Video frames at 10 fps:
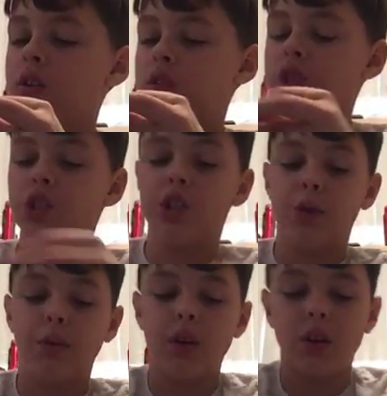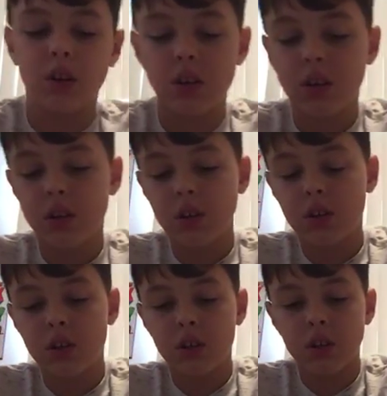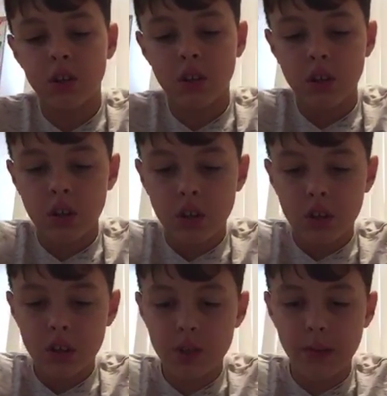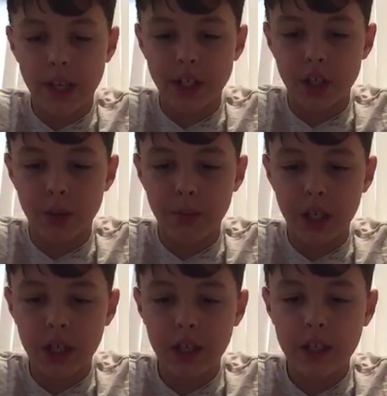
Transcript: Jitterbug. This is my jitterbug.